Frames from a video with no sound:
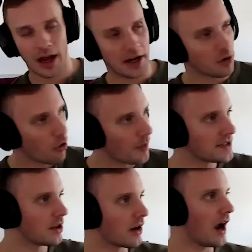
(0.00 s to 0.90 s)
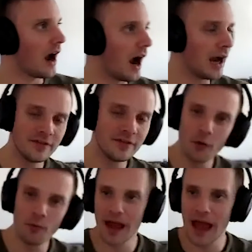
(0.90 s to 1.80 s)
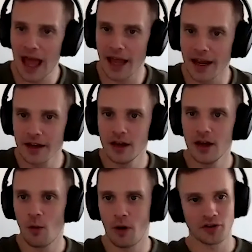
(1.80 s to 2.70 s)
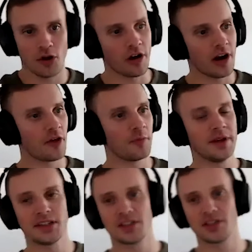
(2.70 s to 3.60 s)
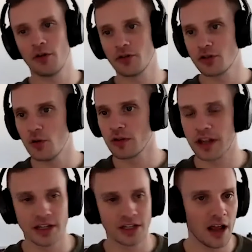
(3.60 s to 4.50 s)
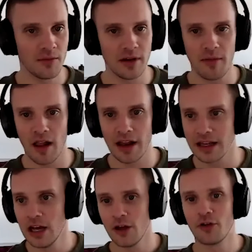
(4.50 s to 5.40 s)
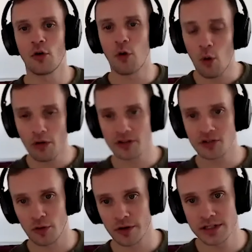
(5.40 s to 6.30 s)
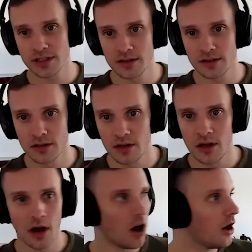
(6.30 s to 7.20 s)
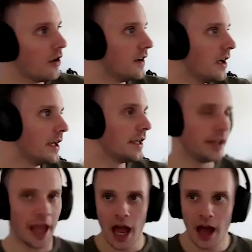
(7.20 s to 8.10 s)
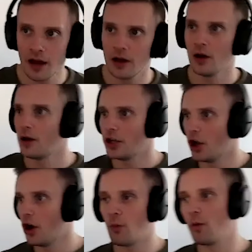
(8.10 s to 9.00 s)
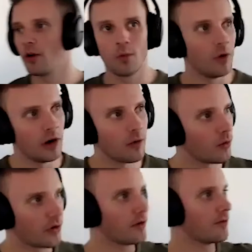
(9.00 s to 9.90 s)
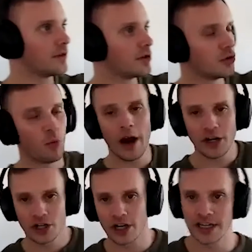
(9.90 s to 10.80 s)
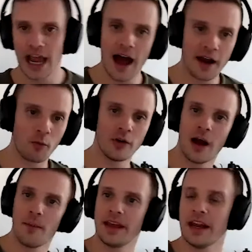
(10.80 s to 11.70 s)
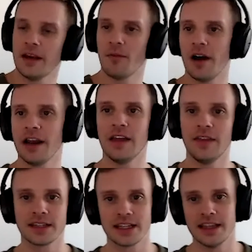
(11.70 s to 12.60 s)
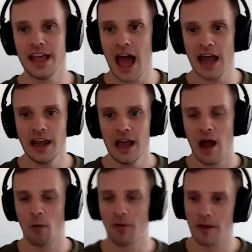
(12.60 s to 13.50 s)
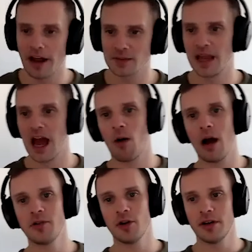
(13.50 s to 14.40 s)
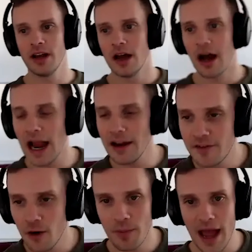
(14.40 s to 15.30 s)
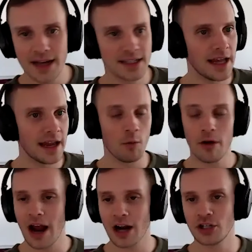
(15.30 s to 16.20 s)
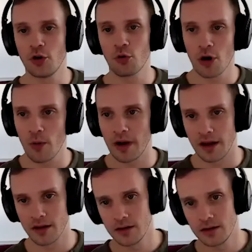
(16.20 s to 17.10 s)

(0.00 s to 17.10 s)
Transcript: And I told him, I said, like, I, I felt bad when I was talking to other business owners who were like telling me about like their horror stories of, yeah, you know, we're, we're, we're way shut down and we're not making any money and this and that. And when they would ask me how I'm doing, I felt bad saying we're actually growing.